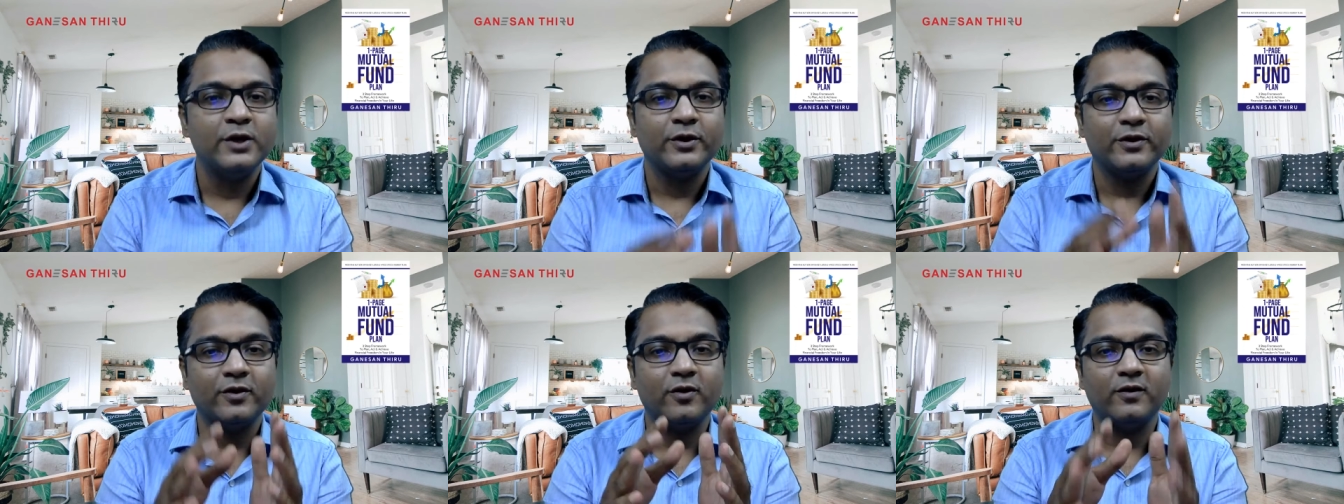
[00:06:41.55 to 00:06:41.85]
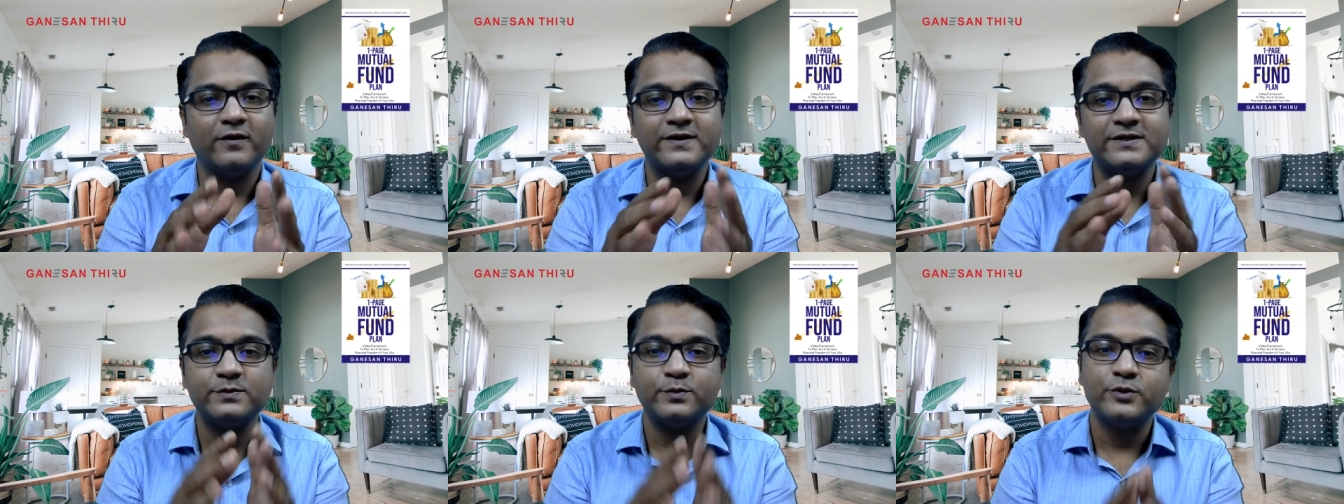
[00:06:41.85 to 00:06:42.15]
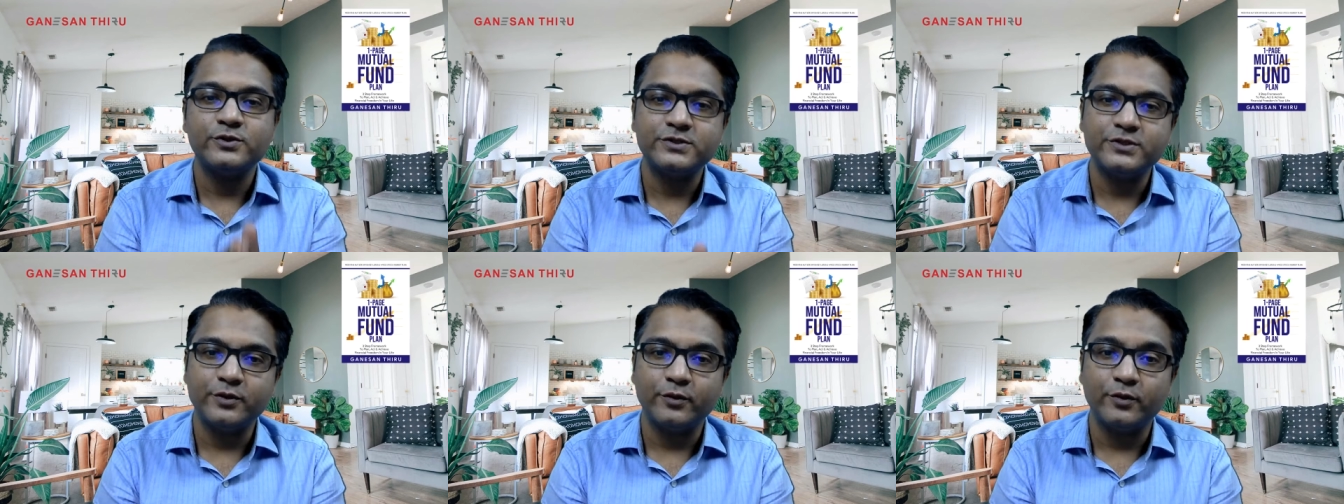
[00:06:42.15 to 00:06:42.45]
you can always
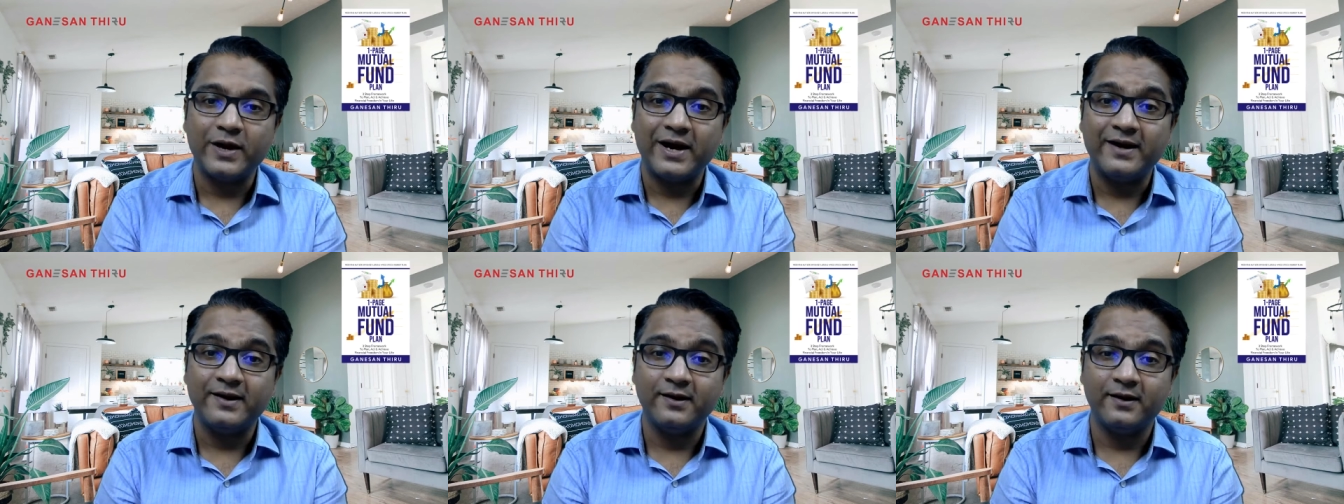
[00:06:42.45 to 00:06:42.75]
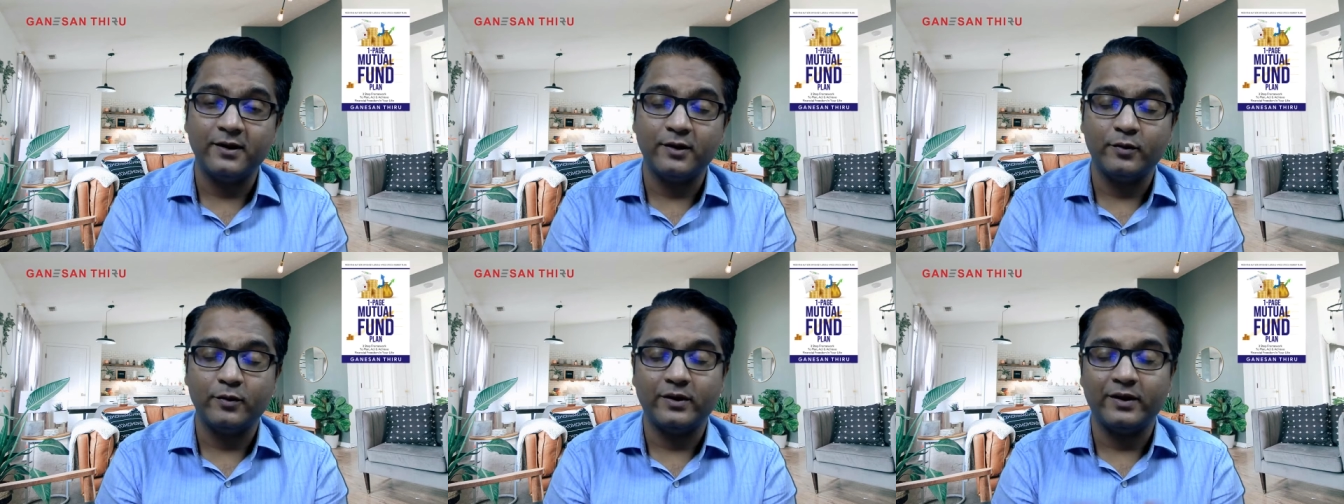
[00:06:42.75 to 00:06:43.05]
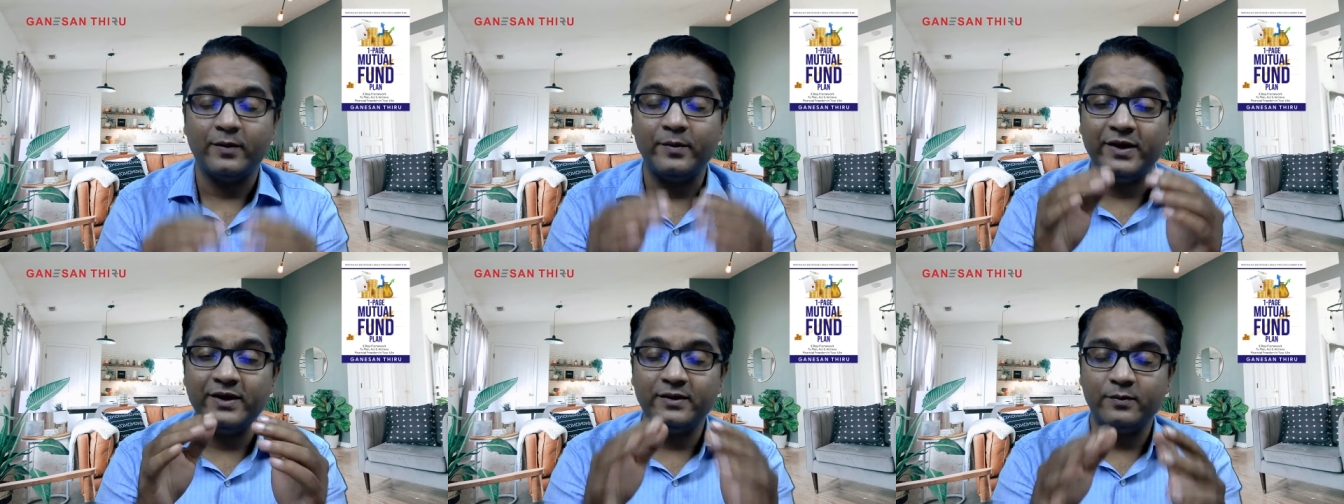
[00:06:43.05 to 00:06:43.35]
post your
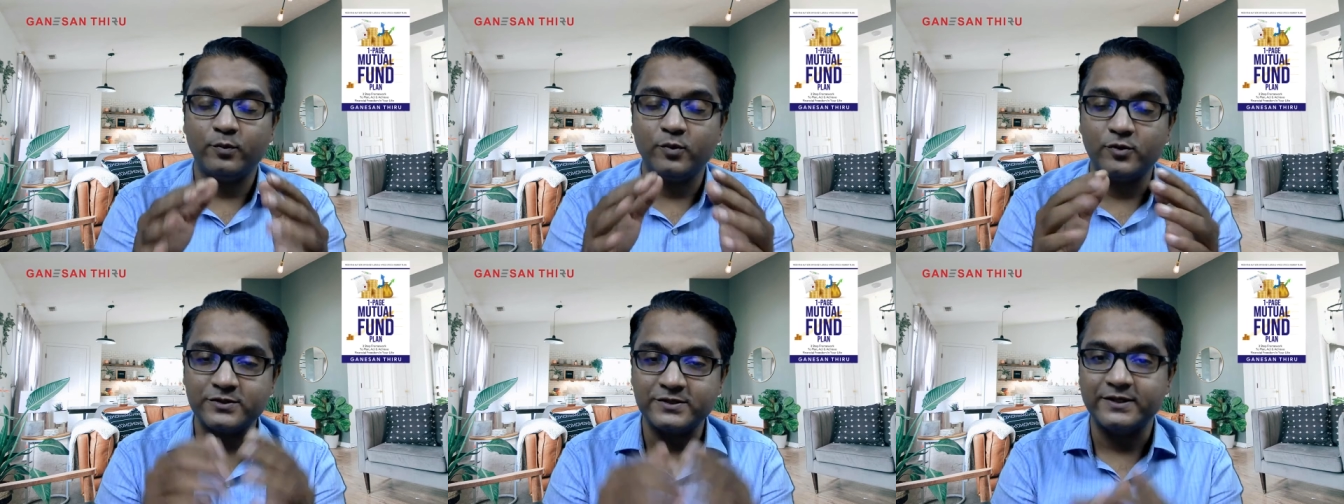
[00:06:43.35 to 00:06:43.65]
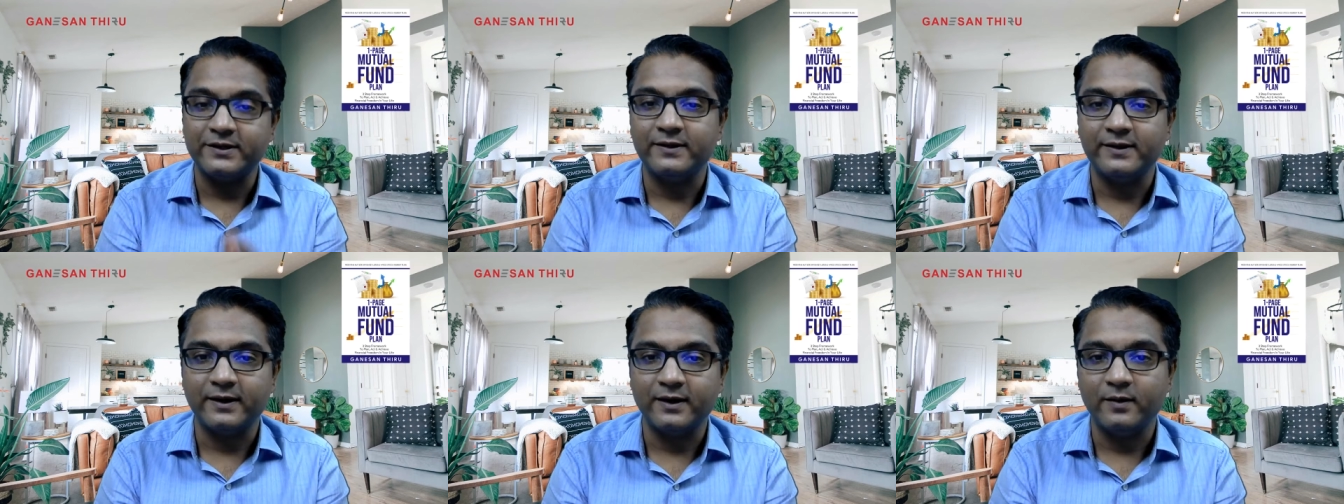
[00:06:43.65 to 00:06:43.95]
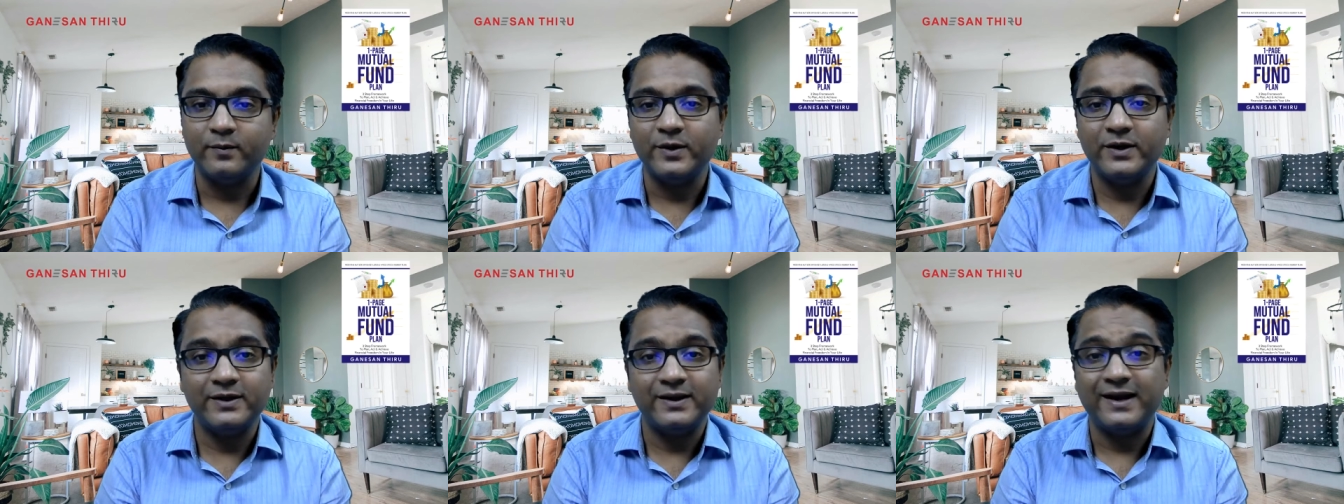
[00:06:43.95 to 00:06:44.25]
comment, post it in the
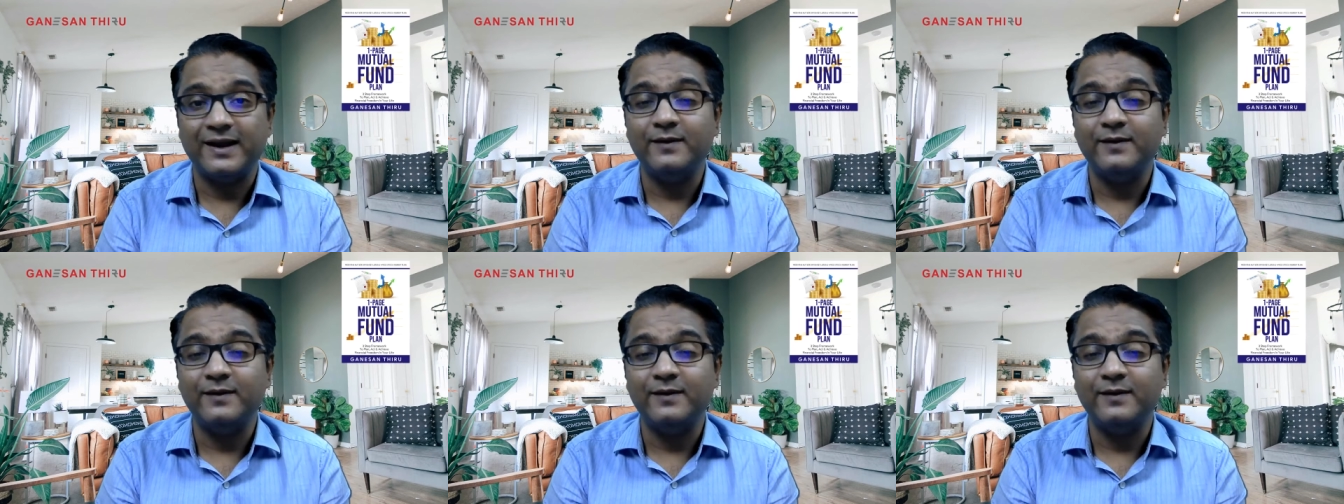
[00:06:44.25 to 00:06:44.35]
comment.